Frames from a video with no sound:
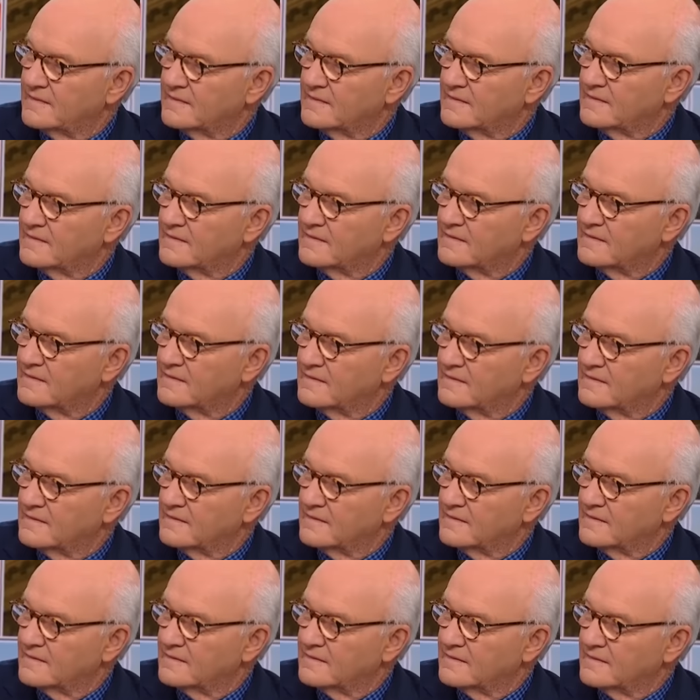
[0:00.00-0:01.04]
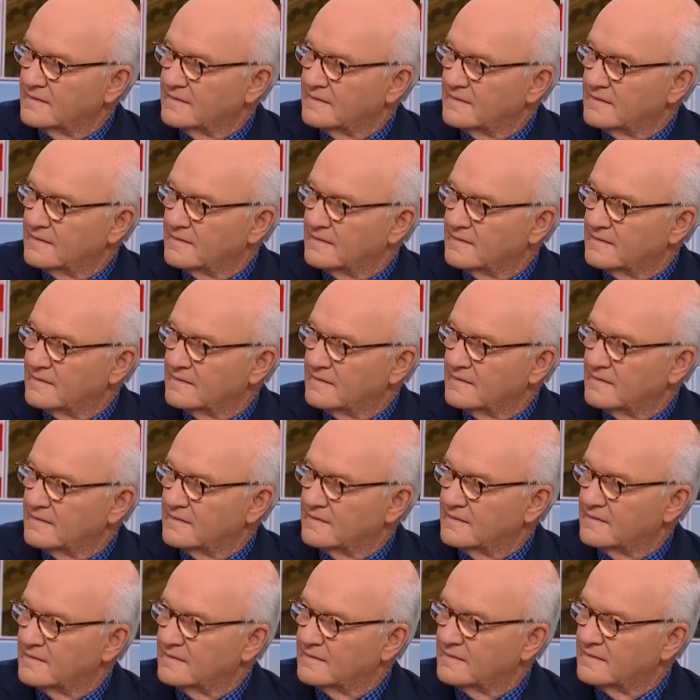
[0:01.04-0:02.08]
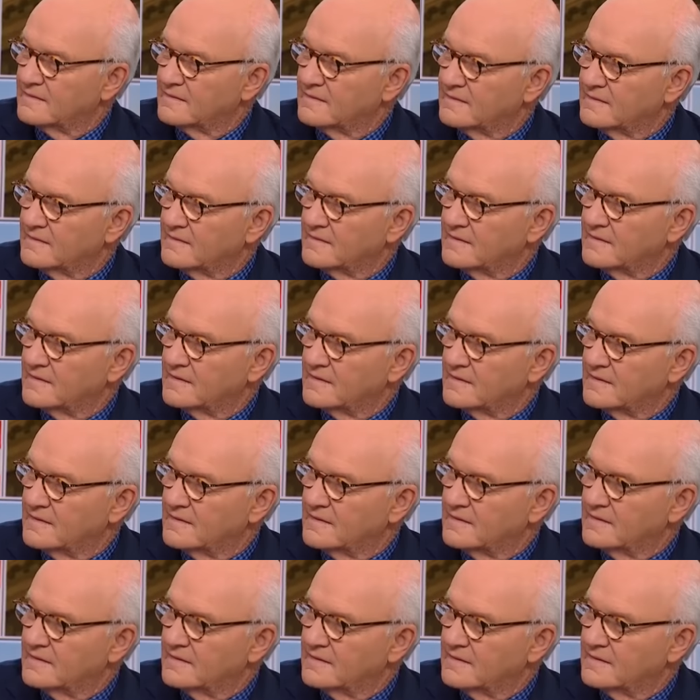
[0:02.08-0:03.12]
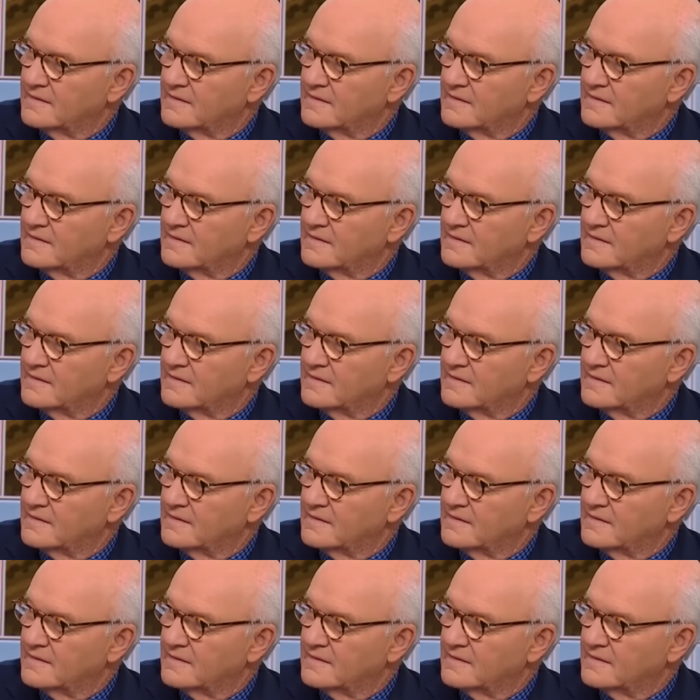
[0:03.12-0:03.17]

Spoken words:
(not speaking)